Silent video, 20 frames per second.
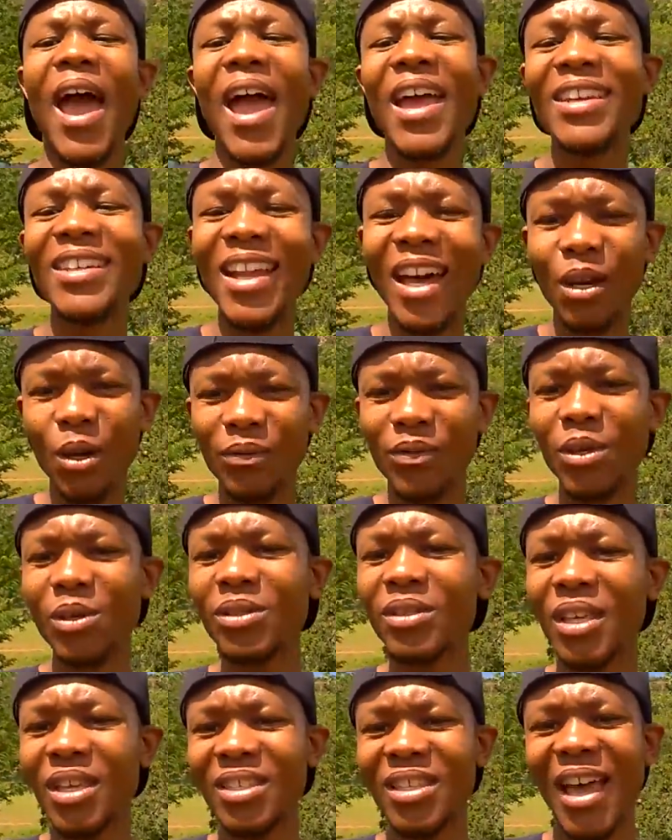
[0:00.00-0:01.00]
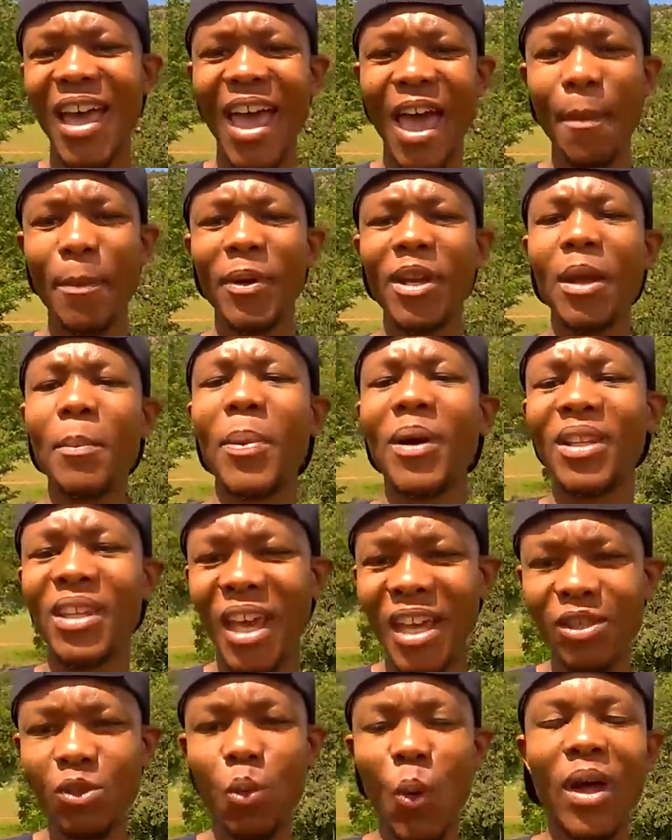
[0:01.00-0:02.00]
And none of those things are happening. But
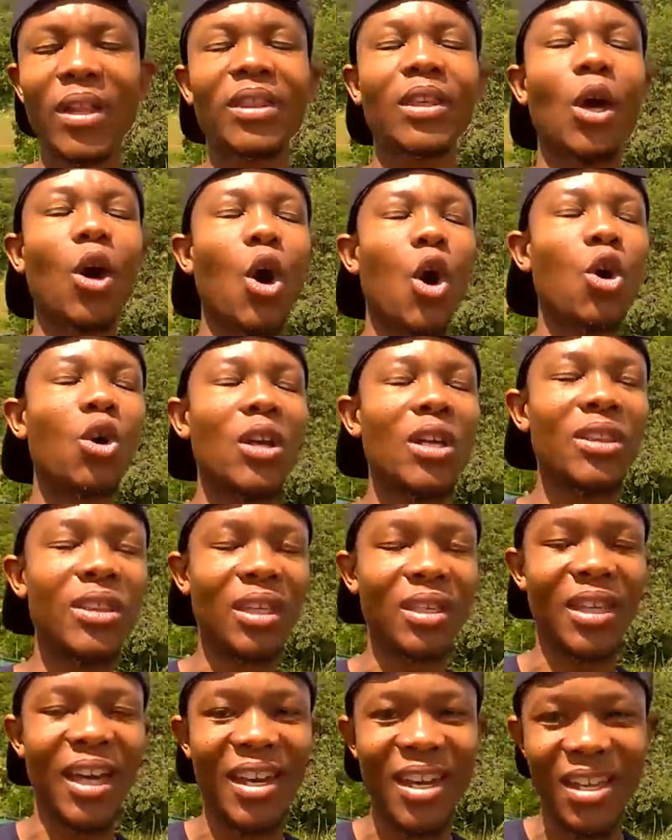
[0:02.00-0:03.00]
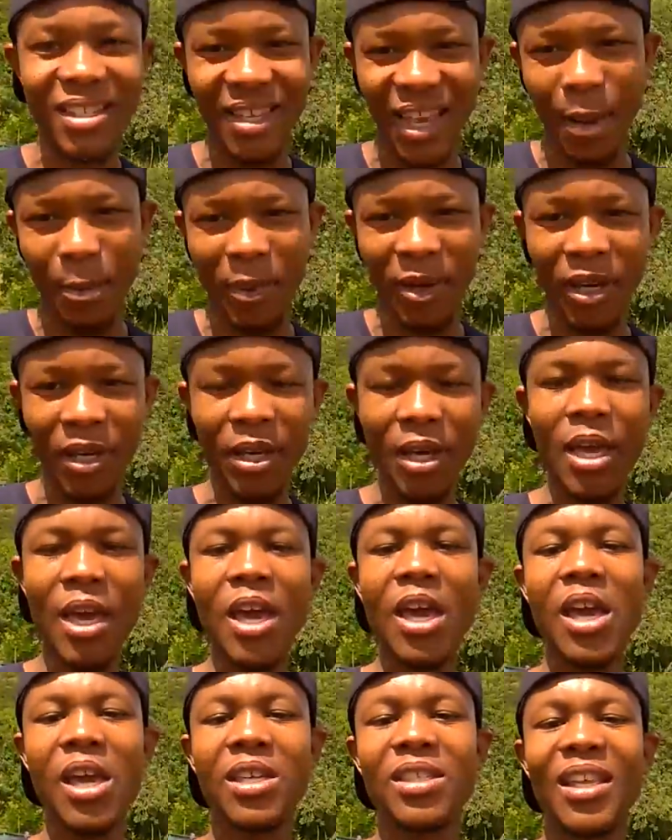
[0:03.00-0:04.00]
guess what? The only thing that is happening
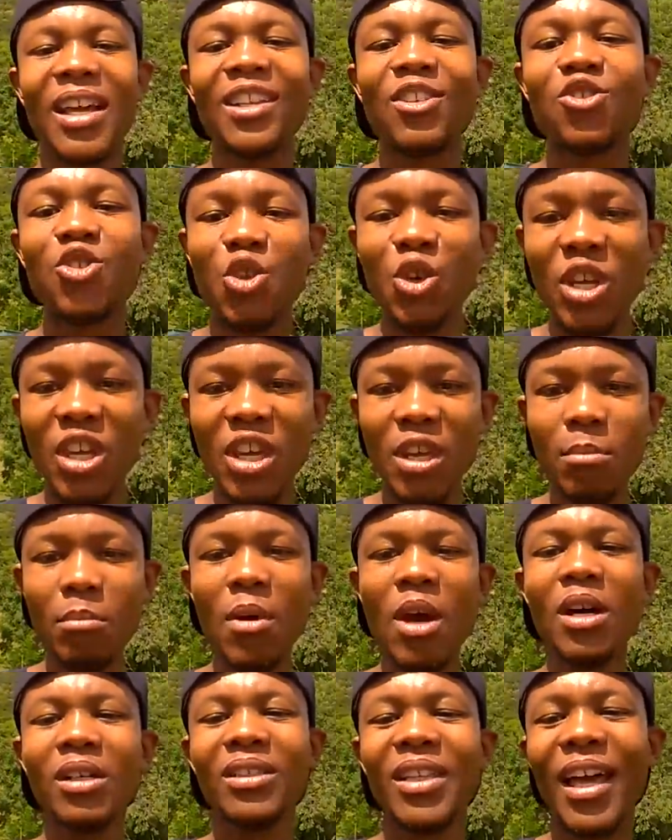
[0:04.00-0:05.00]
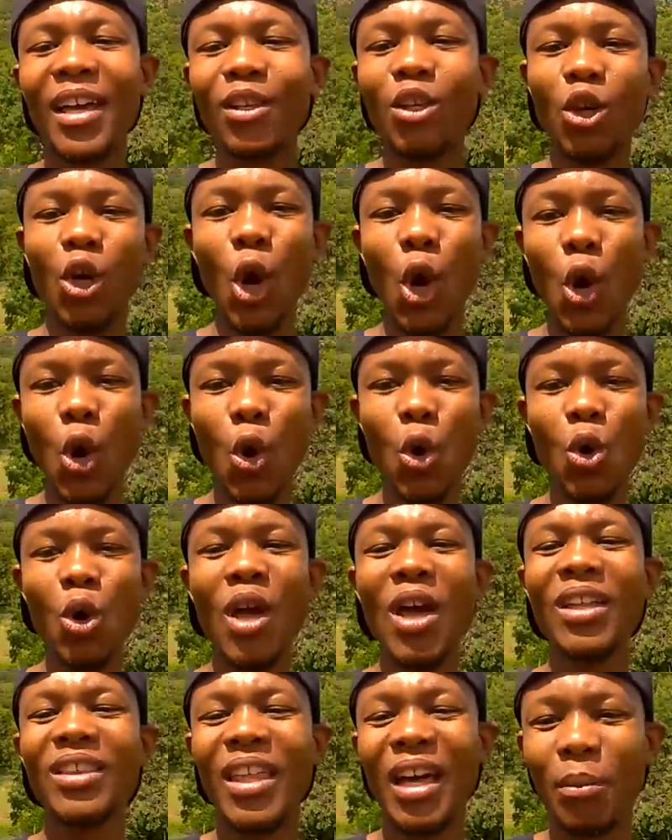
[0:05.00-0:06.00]
is that dream, that goal,
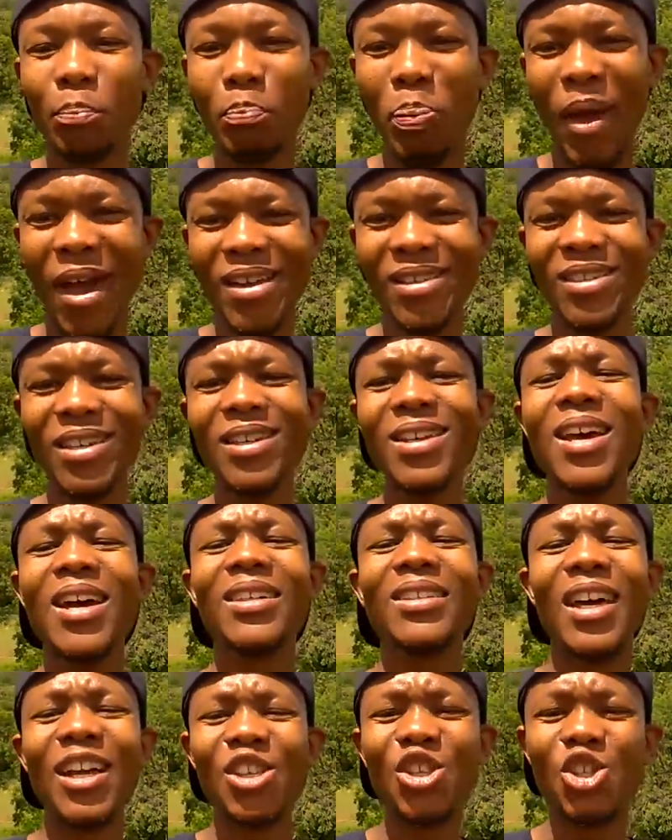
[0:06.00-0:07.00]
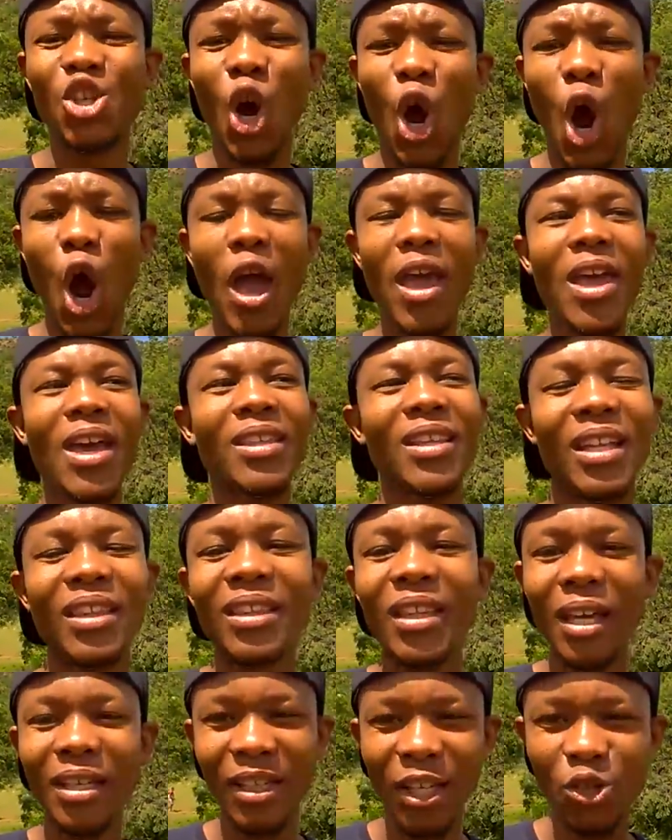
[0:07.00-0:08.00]
that passion, that joy,
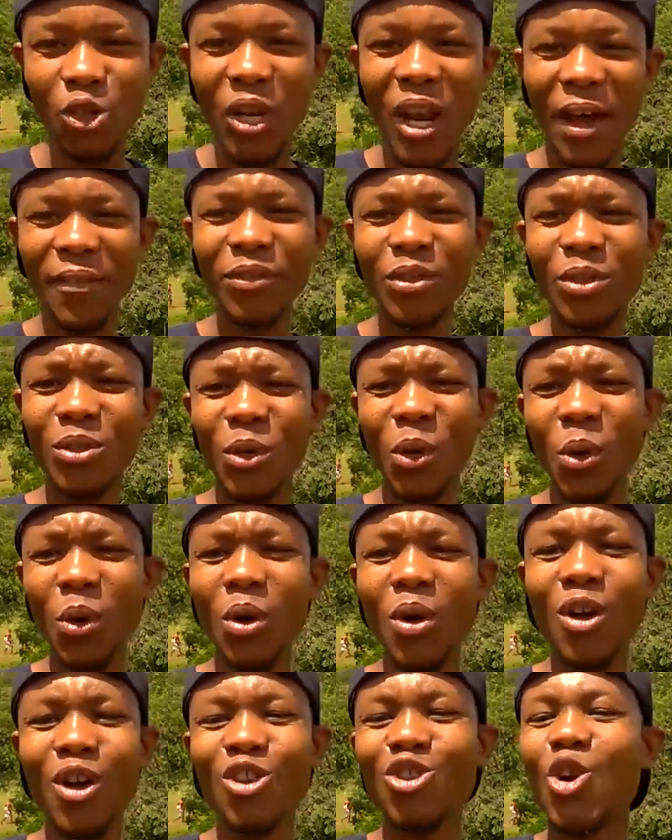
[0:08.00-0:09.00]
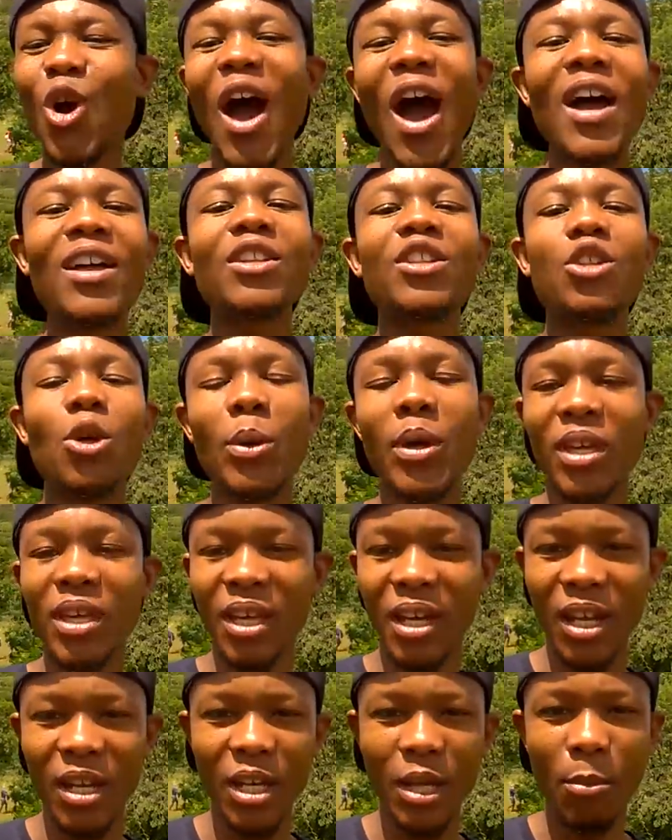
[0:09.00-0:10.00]
that thing that you love to do. You aren't
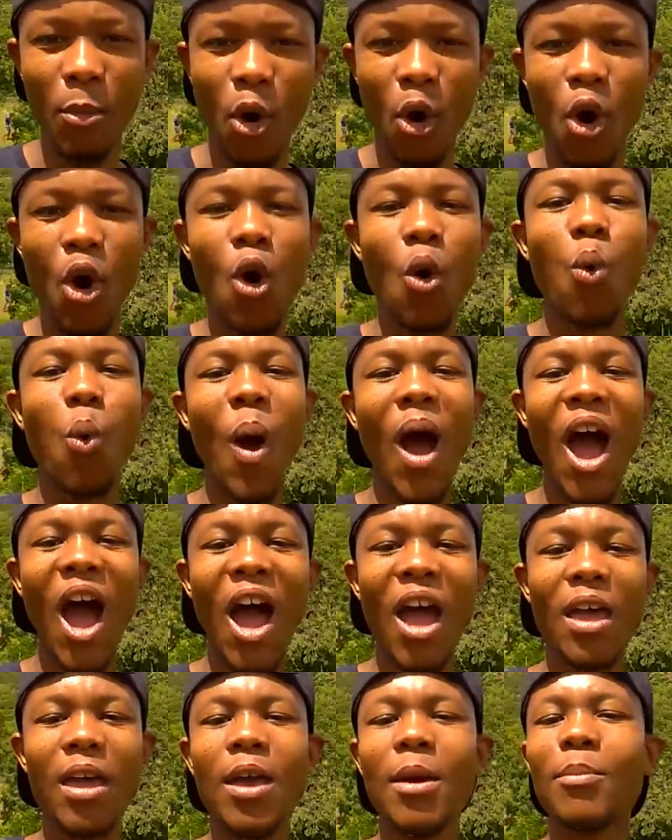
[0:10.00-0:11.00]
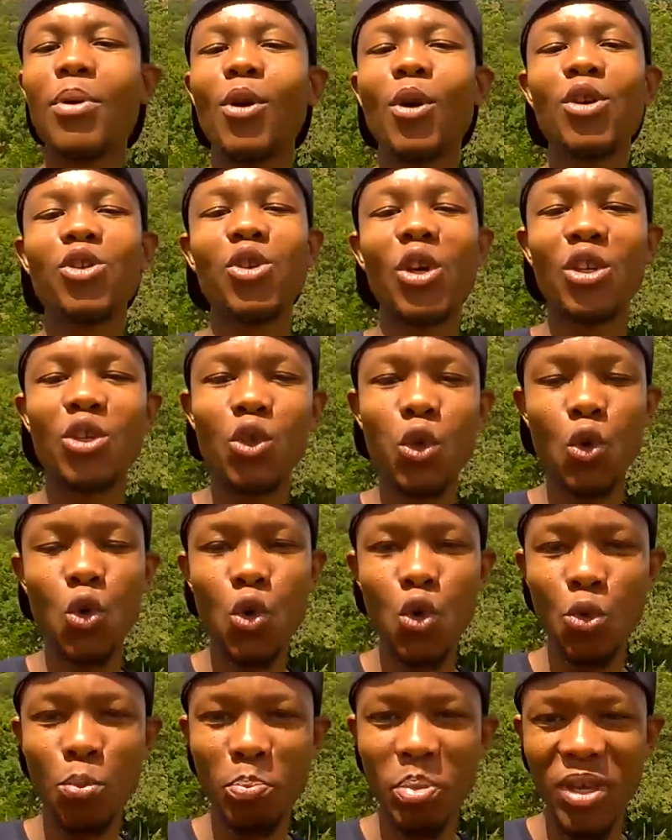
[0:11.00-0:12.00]
doing it anymore. Why? Because you're
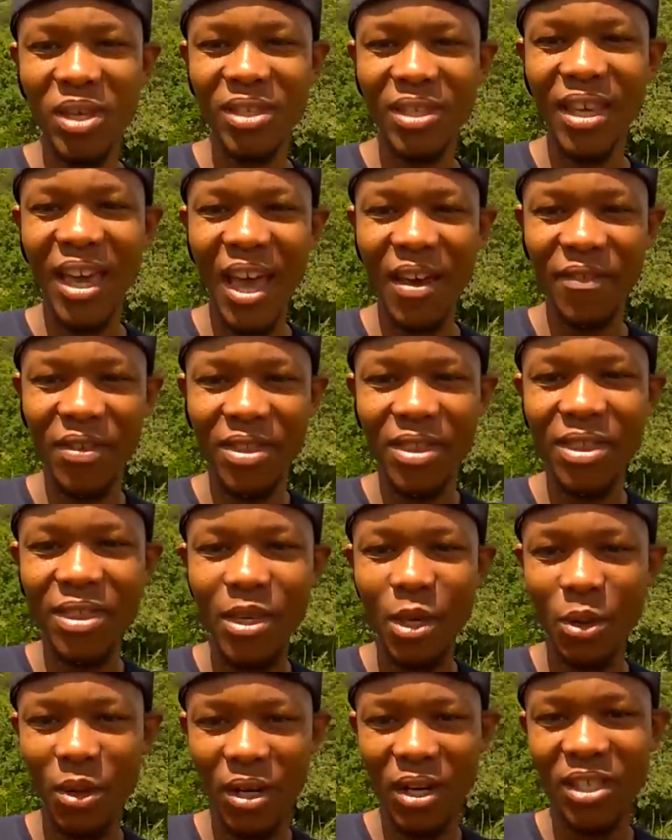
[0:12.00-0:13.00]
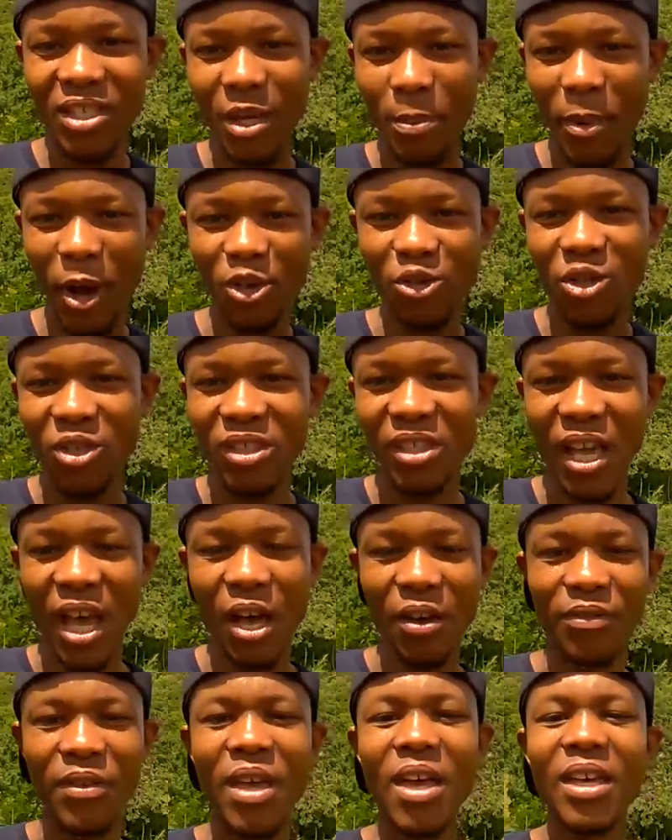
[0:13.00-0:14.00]
too busy having theories about
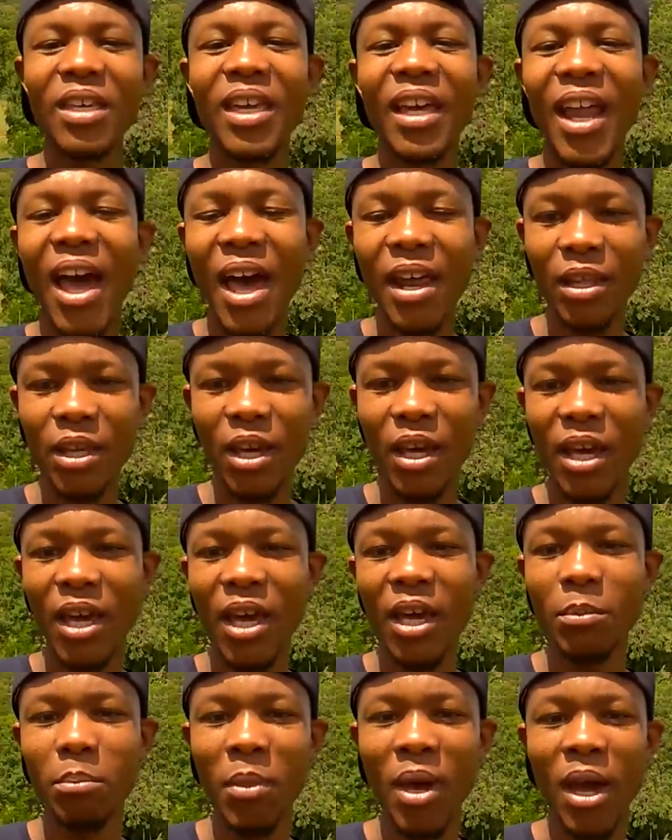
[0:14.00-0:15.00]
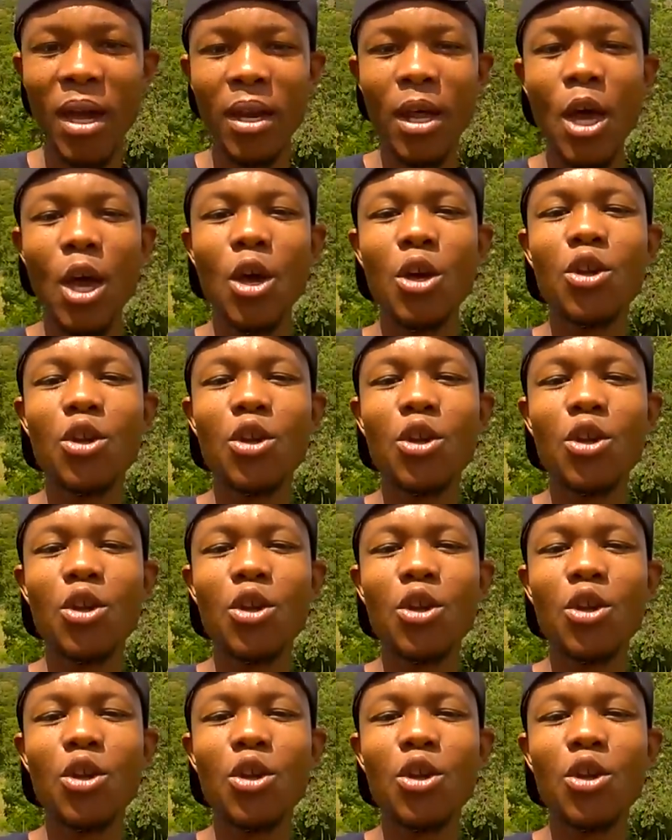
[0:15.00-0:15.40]
yourself. Get out of your head, man.